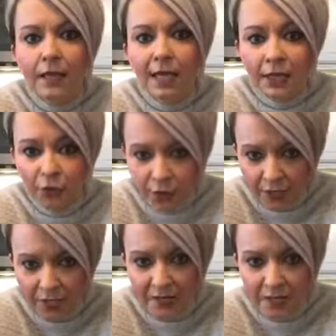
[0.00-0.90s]

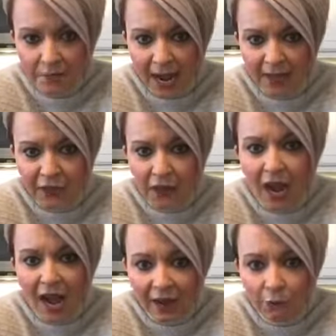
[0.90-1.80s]
Ingredients matter.
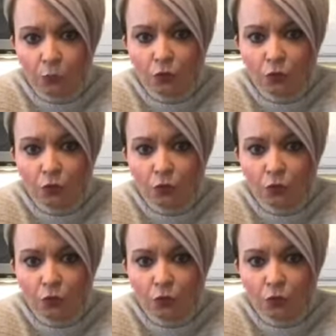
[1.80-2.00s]
I will